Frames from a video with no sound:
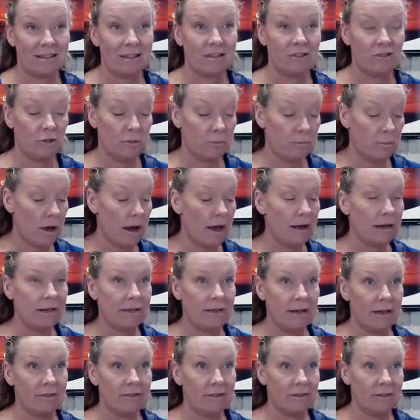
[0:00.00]
because your body
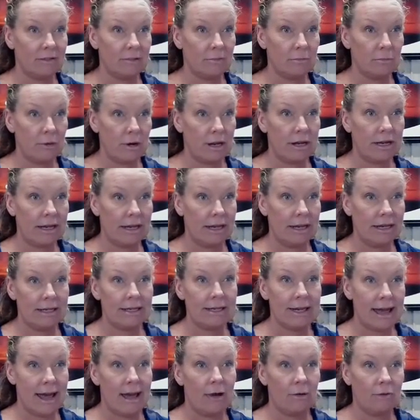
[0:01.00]
doesn't break
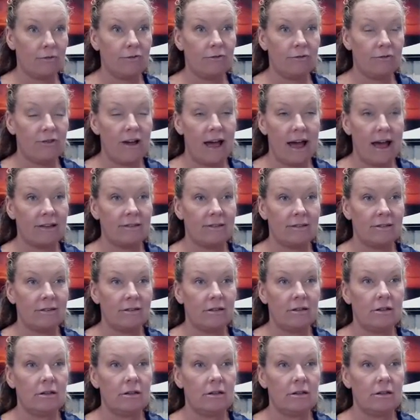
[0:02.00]
it down fast.